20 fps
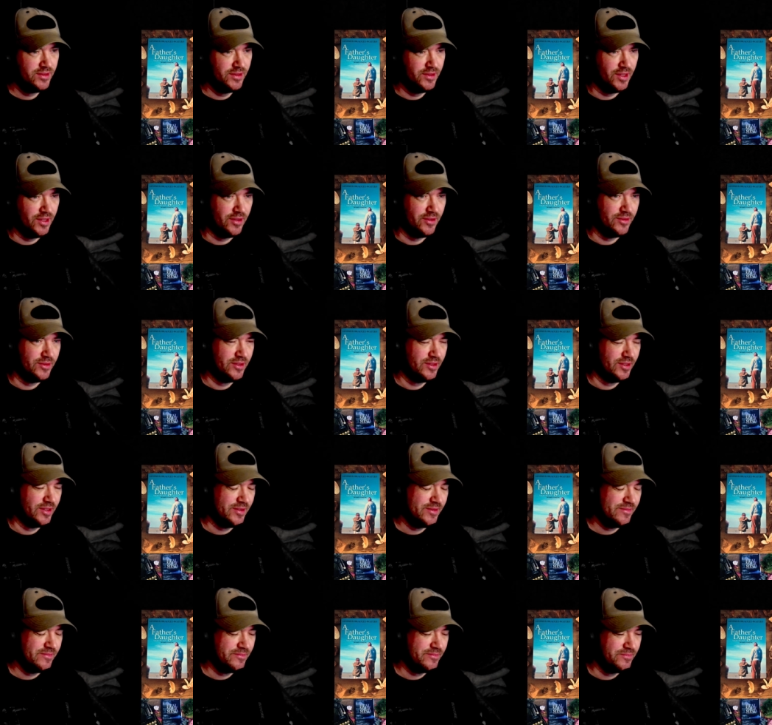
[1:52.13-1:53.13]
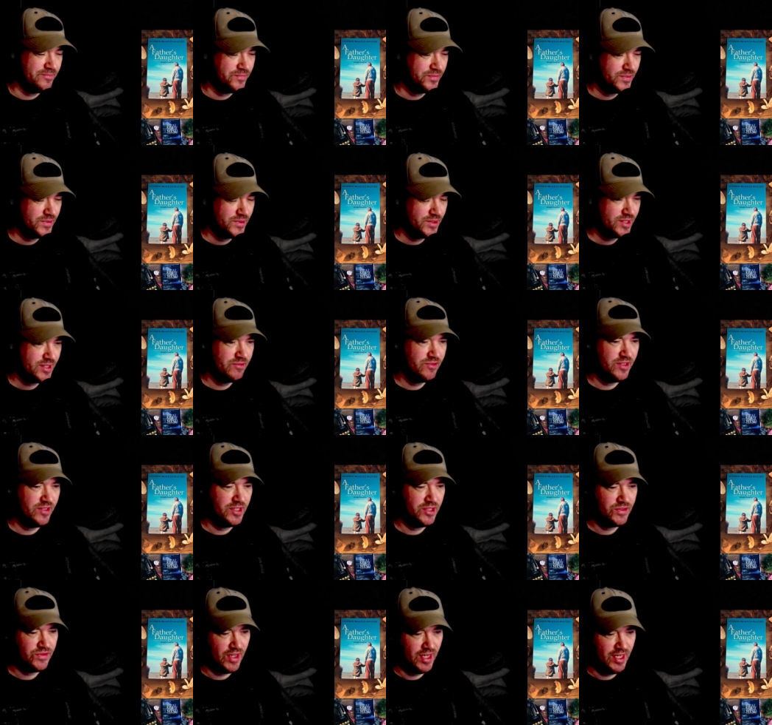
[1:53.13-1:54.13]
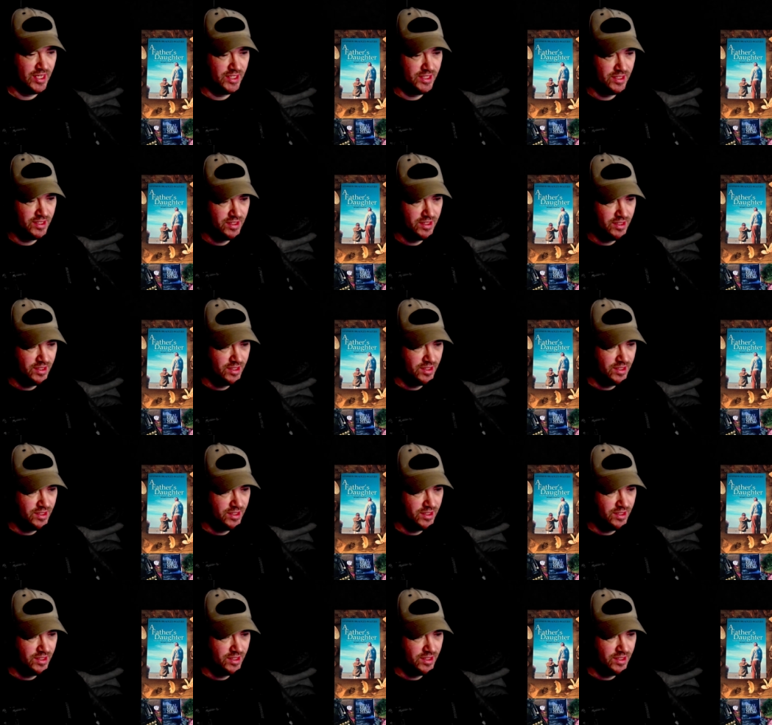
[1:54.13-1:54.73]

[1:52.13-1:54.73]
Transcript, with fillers: You know, um, some things fade